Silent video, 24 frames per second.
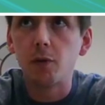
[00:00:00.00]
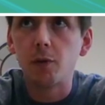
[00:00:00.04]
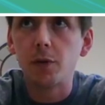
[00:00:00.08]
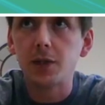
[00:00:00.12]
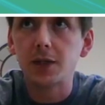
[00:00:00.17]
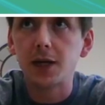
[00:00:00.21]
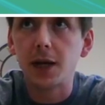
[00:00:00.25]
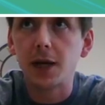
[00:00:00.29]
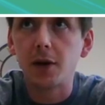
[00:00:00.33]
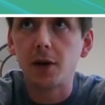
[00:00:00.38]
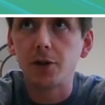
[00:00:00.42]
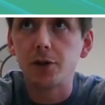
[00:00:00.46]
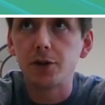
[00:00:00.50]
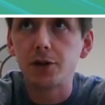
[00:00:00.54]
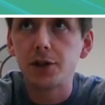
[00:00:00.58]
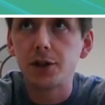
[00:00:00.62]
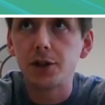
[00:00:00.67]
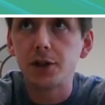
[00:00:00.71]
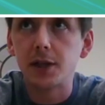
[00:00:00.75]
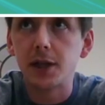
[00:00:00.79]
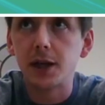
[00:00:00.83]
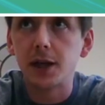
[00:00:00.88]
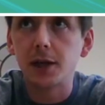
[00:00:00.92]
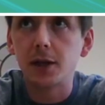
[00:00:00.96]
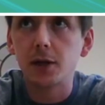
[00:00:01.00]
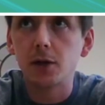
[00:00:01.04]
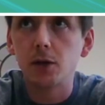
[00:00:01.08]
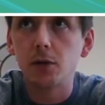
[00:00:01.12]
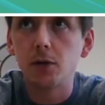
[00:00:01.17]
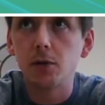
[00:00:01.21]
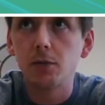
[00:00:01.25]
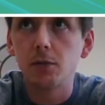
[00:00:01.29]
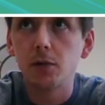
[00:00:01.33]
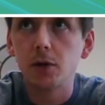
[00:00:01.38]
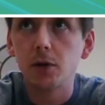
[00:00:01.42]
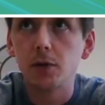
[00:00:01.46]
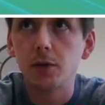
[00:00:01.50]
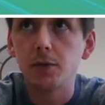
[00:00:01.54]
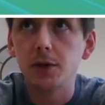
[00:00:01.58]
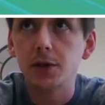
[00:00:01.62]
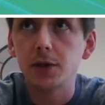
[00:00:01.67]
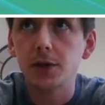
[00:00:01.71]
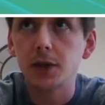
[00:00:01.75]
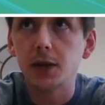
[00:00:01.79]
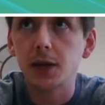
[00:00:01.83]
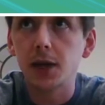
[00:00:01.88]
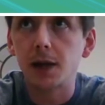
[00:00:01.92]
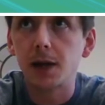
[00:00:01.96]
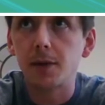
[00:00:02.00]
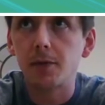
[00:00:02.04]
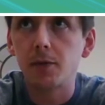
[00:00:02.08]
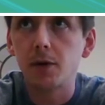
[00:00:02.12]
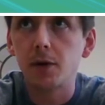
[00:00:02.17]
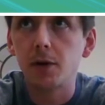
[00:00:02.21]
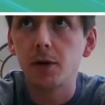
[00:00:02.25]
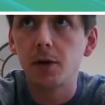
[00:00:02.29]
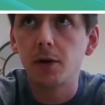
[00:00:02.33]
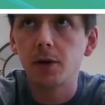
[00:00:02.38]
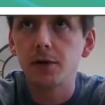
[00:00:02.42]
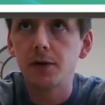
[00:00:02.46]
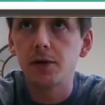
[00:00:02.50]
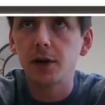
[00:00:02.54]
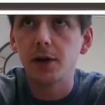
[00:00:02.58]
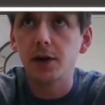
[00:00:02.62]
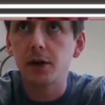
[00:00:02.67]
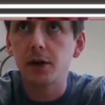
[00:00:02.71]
with technology today. Come on, Mr. Camera. Is that